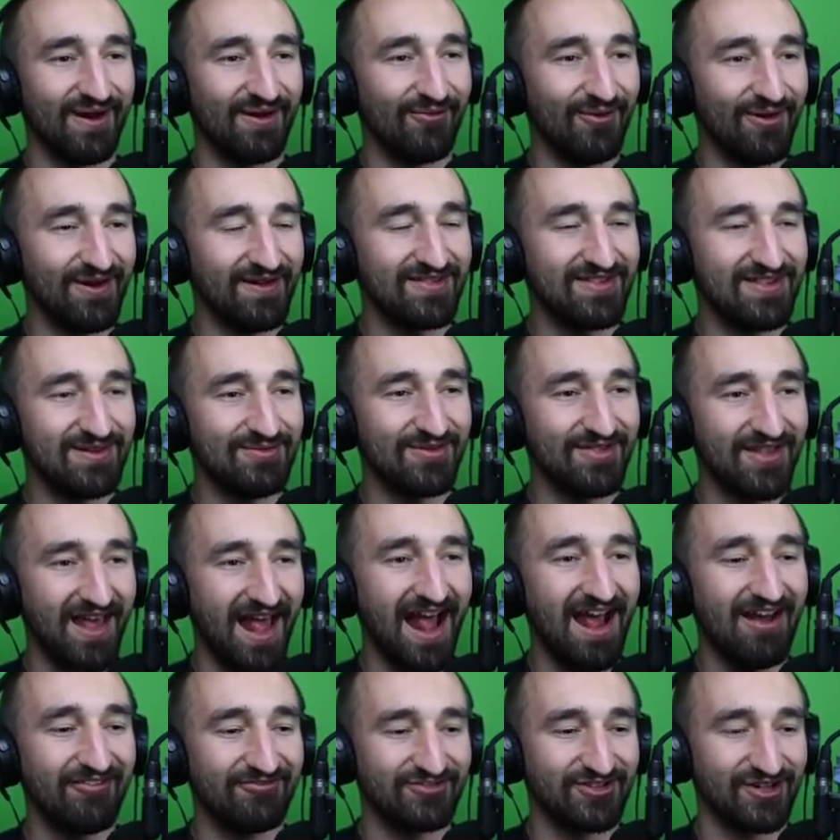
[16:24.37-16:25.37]
I want to see what's
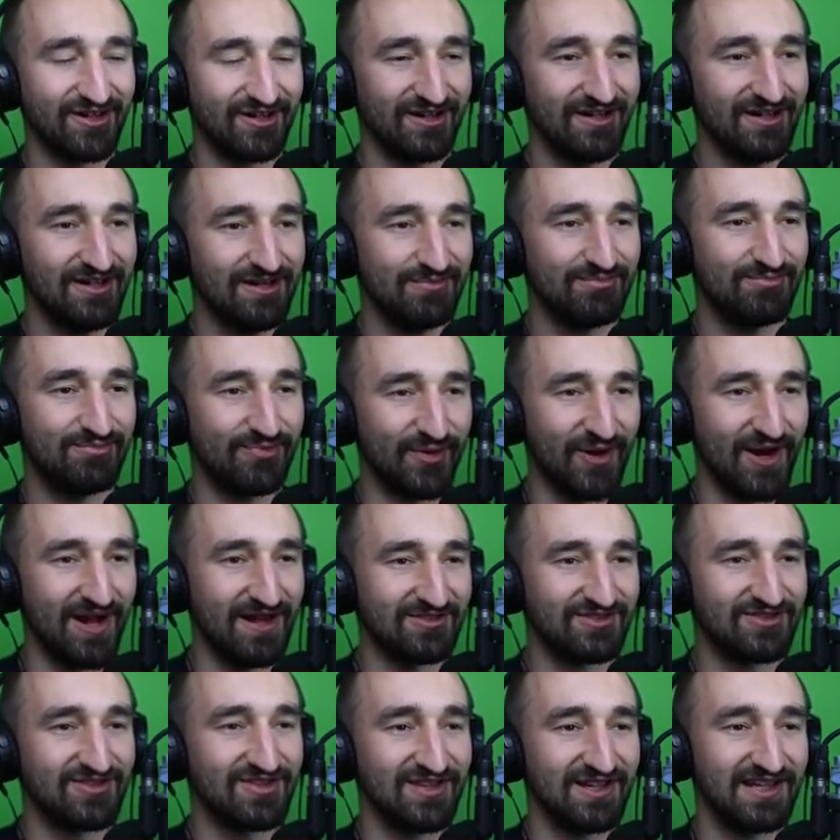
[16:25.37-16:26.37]
after
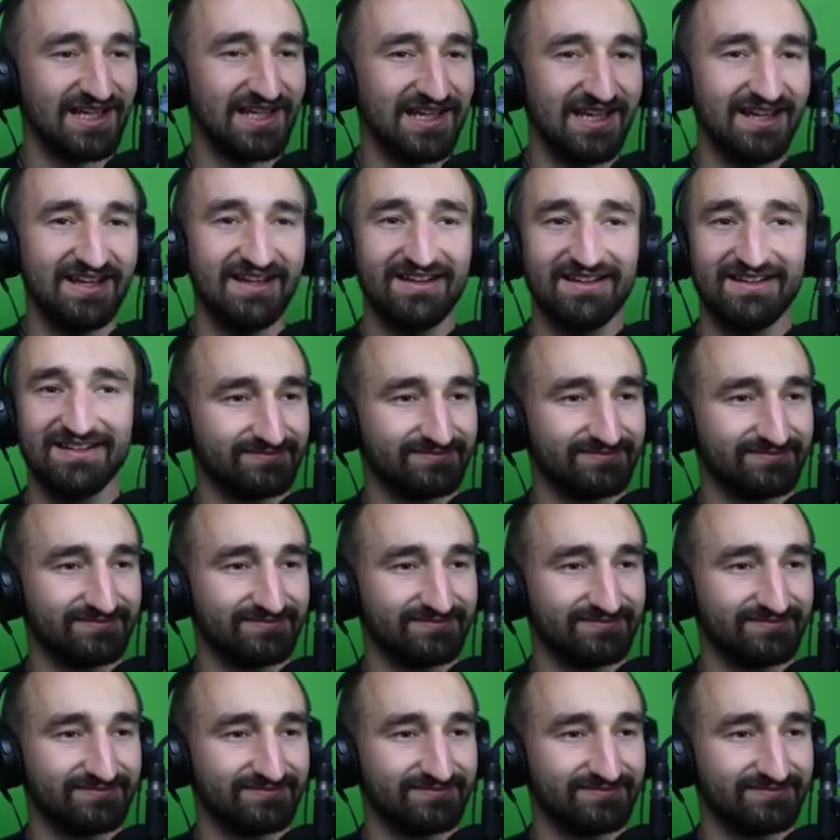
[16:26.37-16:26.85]
Bread City.